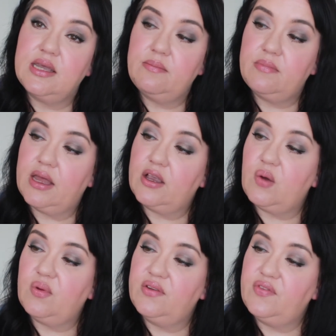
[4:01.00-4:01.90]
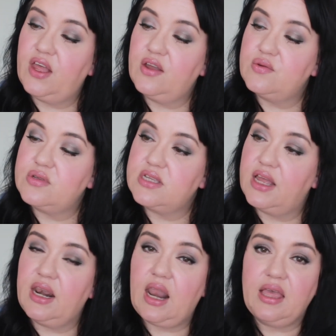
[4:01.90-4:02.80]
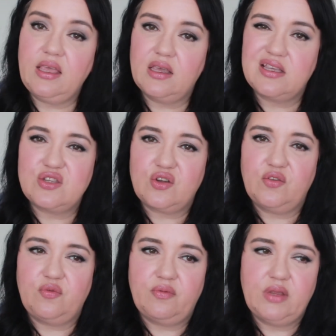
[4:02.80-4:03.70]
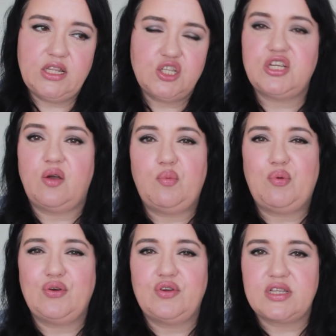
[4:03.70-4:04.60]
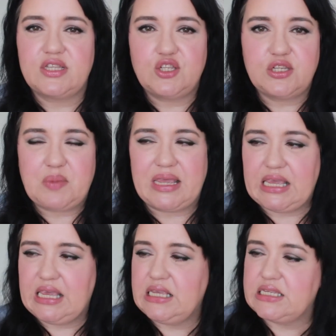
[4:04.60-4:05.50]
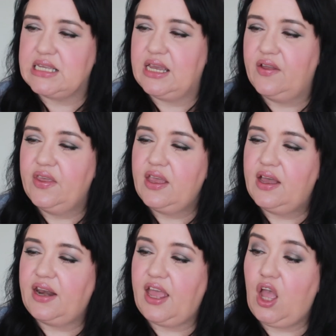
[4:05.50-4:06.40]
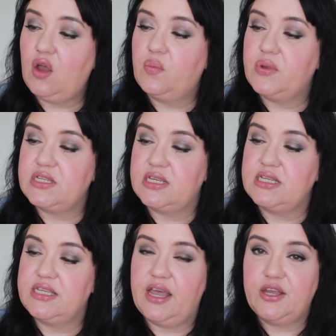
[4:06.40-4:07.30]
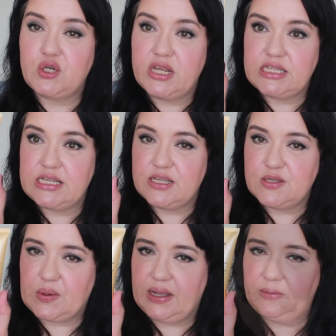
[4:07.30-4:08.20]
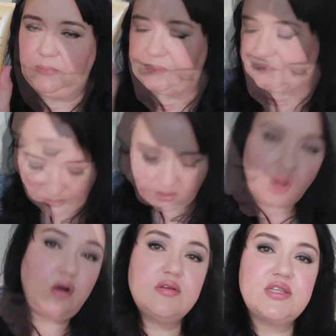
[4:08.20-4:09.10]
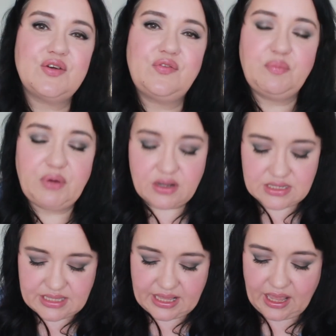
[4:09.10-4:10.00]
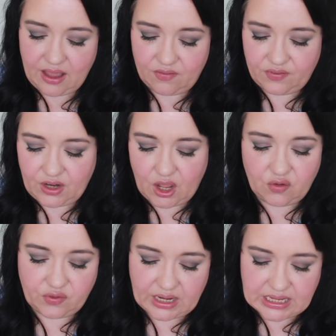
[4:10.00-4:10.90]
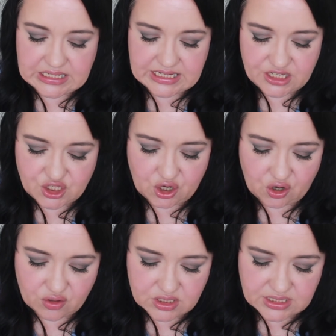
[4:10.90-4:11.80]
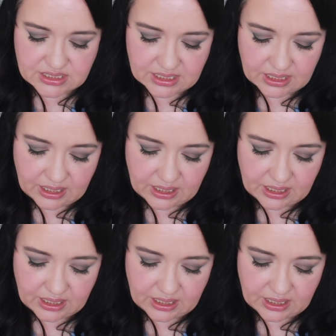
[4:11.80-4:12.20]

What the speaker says: I got one of those. I like sort of in-shower products that just make it easier, and I hope it's nicely hydrating as well. Also from Nooks, they have an overnight detox